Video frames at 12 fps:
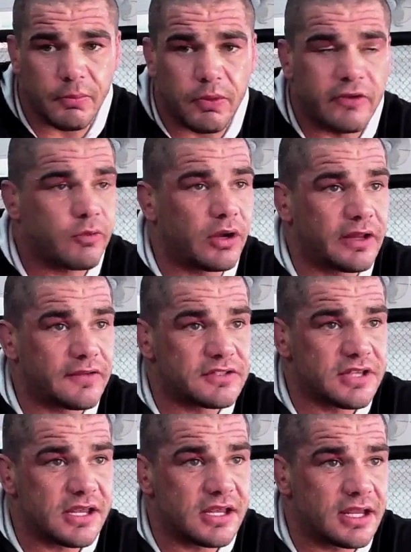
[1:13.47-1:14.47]
with ONE
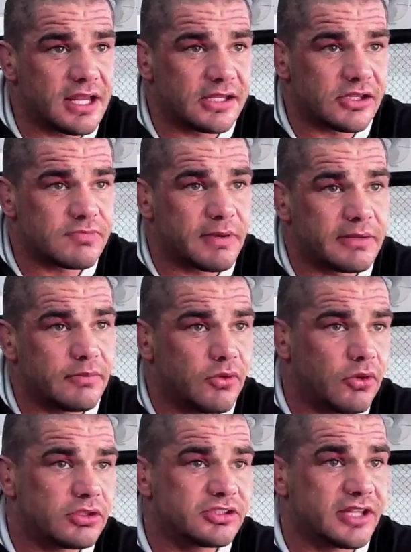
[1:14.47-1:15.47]
FC, it just made
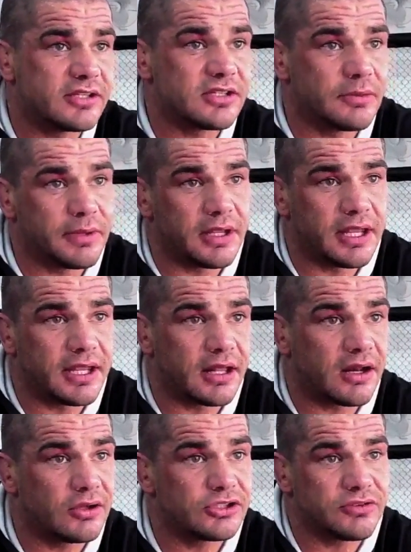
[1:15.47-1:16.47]
more sense to be here
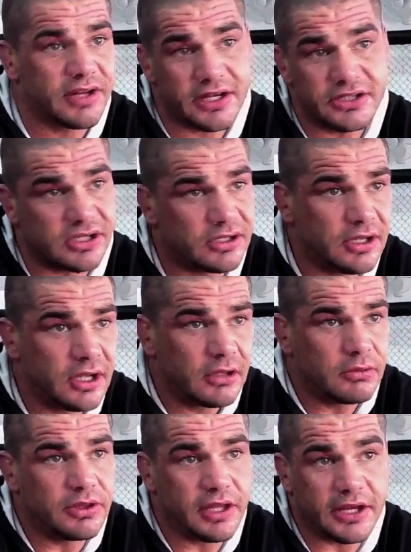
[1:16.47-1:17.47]
closer in Asia.
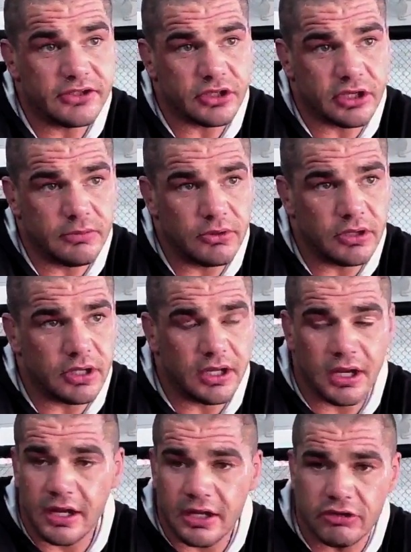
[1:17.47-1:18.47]
With the Asian community,
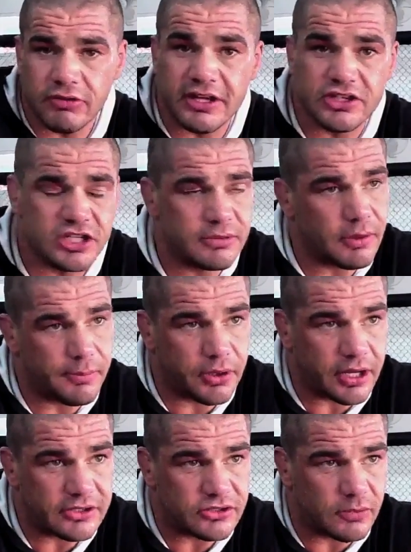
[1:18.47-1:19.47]
I had a great gym, a
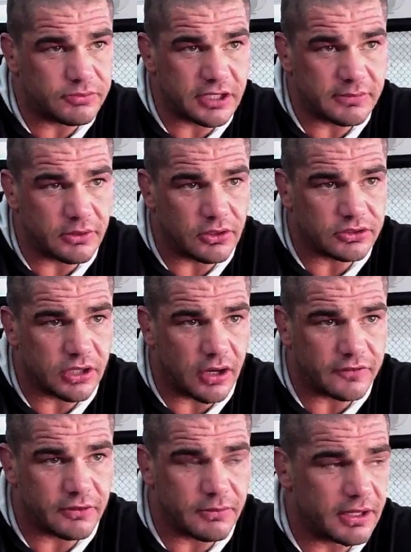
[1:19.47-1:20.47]
great top team that looked
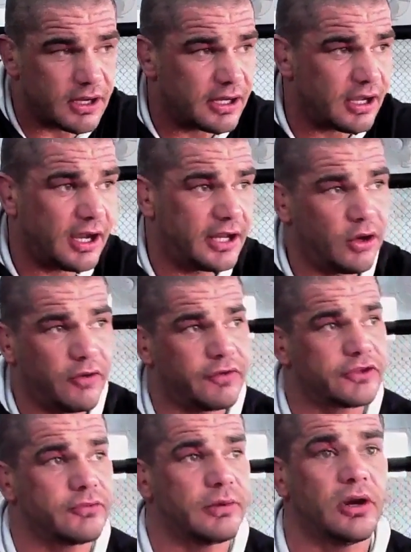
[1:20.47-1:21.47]
after me. I had
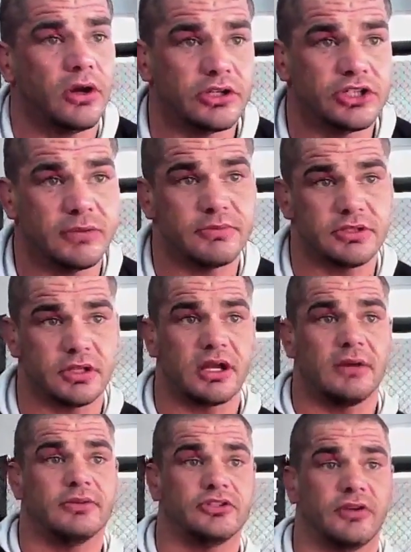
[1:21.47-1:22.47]
offers from a lot of gyms to
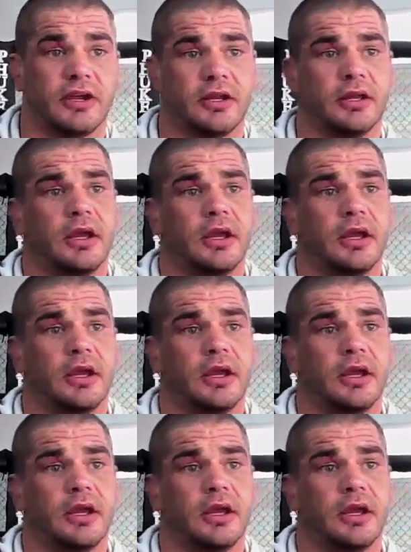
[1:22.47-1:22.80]
come and train.